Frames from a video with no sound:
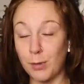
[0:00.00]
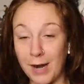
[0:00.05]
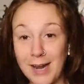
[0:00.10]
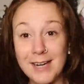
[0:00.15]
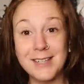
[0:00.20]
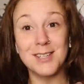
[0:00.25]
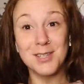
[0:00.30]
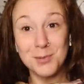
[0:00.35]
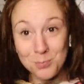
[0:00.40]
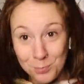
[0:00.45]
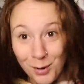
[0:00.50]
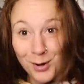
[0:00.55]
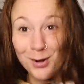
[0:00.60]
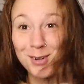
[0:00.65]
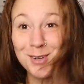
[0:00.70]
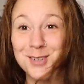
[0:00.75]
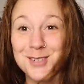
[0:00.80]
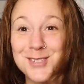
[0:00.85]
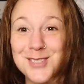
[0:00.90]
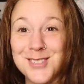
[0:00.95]
practice
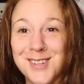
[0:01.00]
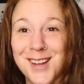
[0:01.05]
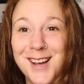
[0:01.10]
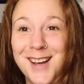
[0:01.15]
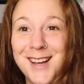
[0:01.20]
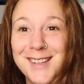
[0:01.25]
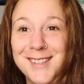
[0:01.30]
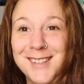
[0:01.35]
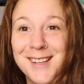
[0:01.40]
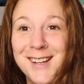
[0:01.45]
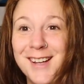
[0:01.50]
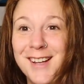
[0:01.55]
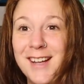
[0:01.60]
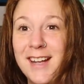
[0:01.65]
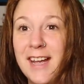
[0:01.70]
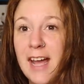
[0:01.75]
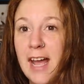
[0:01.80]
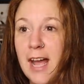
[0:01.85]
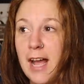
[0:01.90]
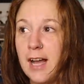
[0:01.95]
partners, not
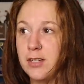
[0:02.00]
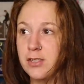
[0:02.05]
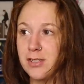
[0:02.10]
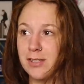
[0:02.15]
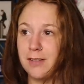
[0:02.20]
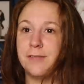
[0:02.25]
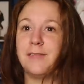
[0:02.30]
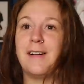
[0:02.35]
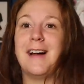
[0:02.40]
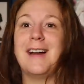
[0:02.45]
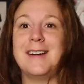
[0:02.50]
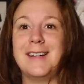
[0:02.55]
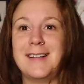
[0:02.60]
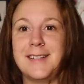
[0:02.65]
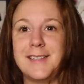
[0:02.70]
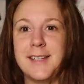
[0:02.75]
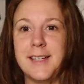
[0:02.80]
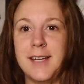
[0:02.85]
actually fighting